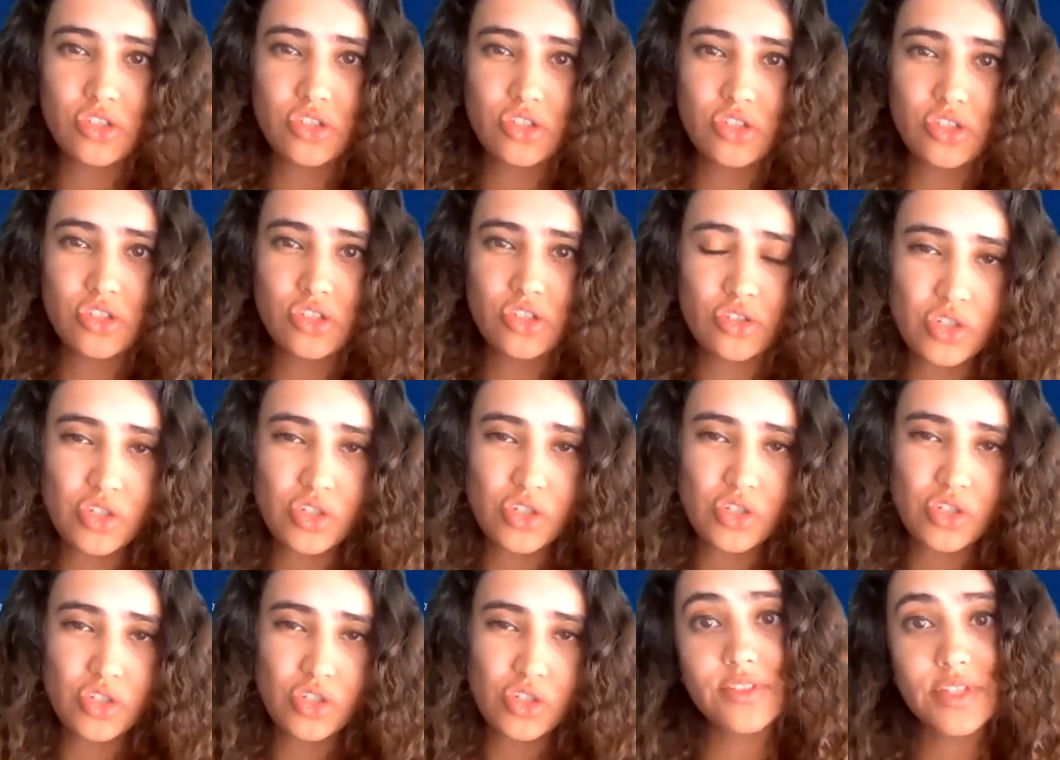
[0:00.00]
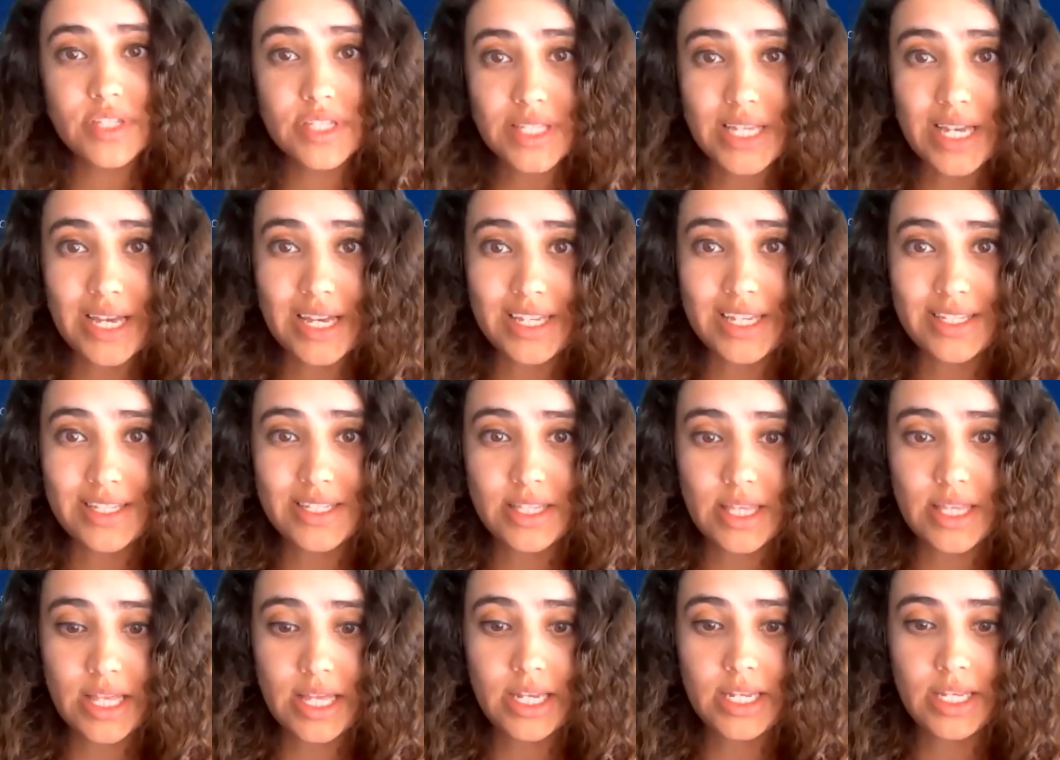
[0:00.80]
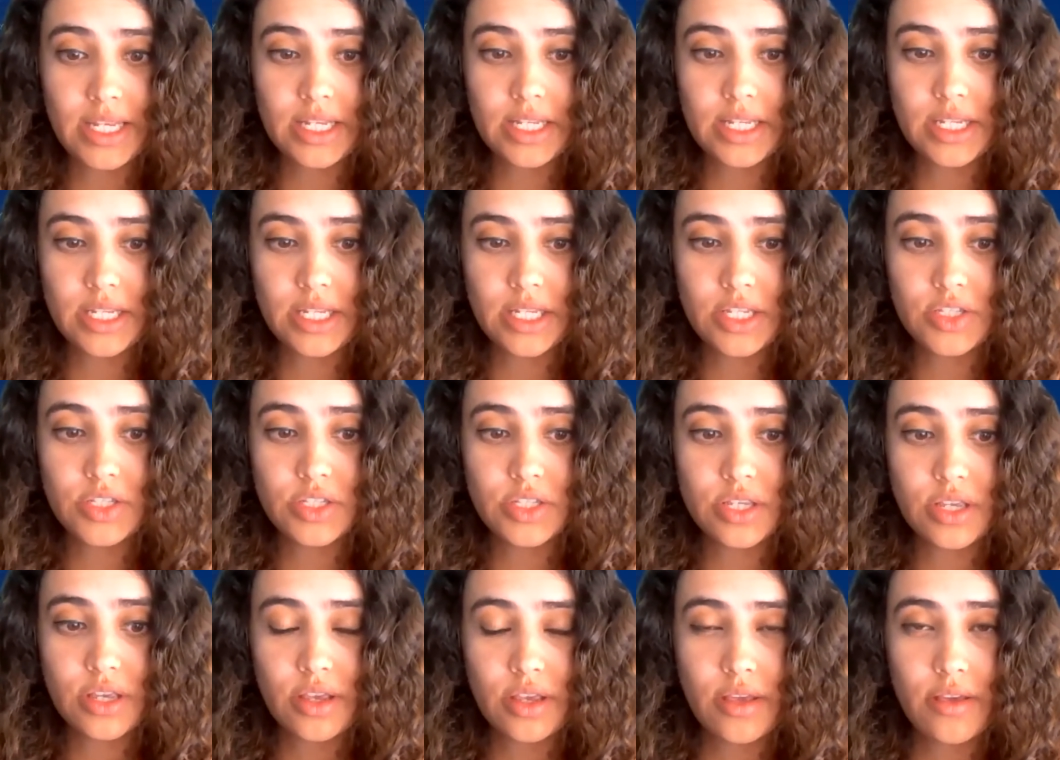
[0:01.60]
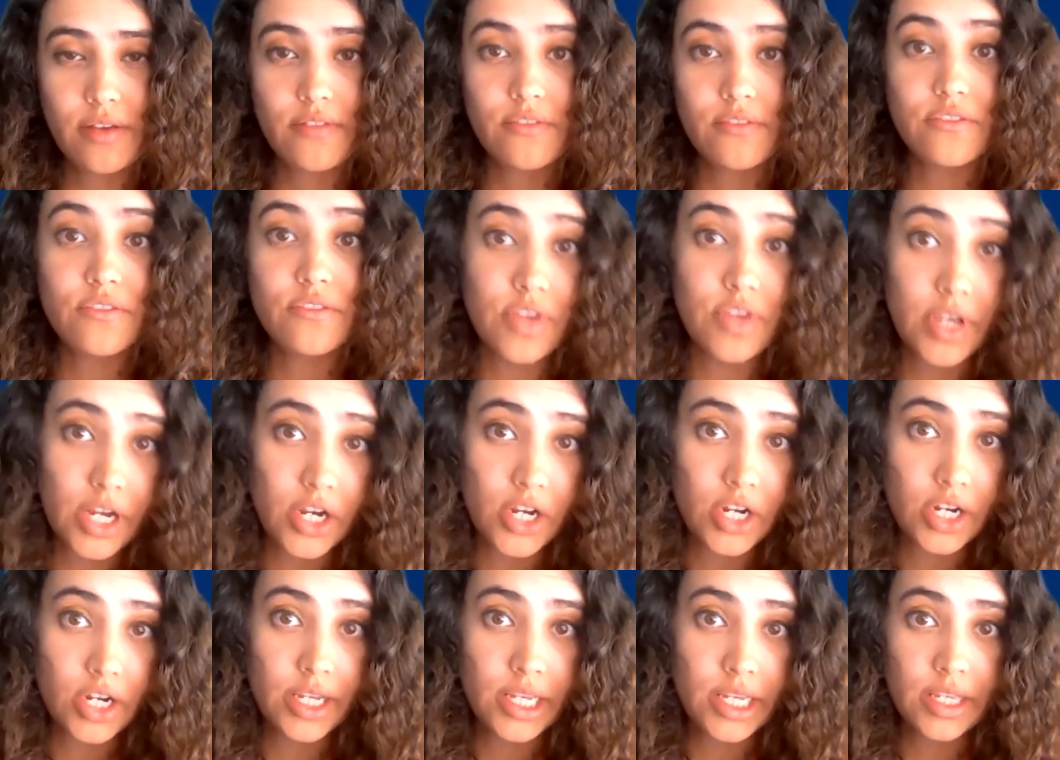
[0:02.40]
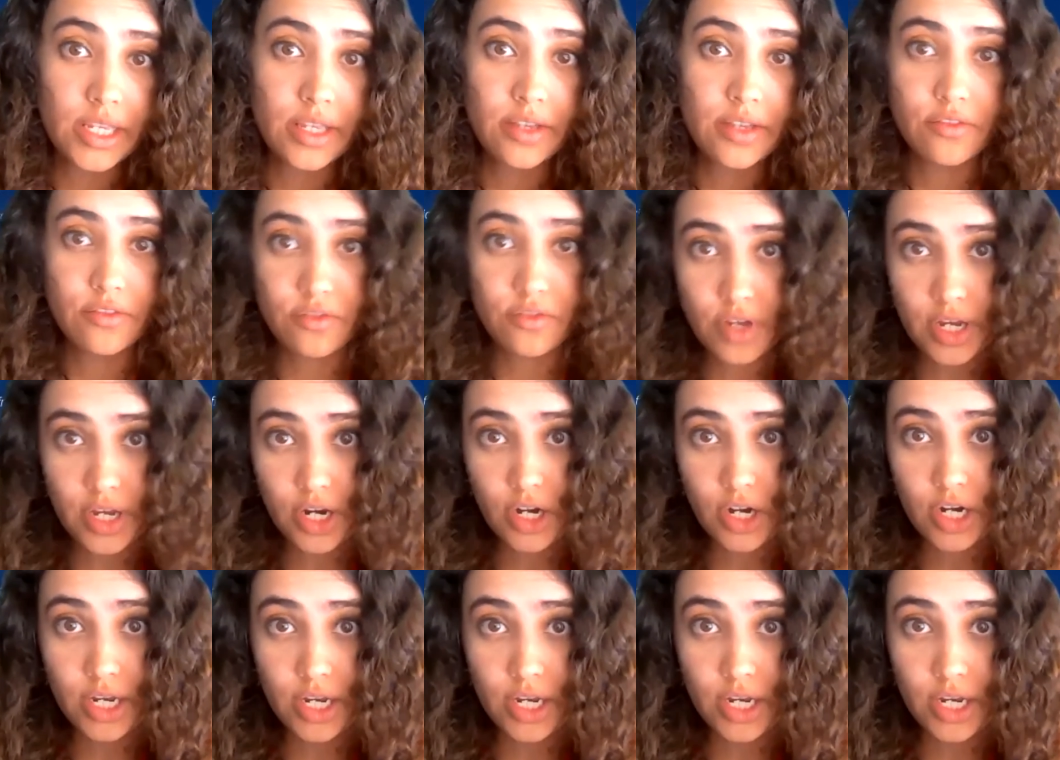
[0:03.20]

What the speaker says: I want to emphasize that it is very,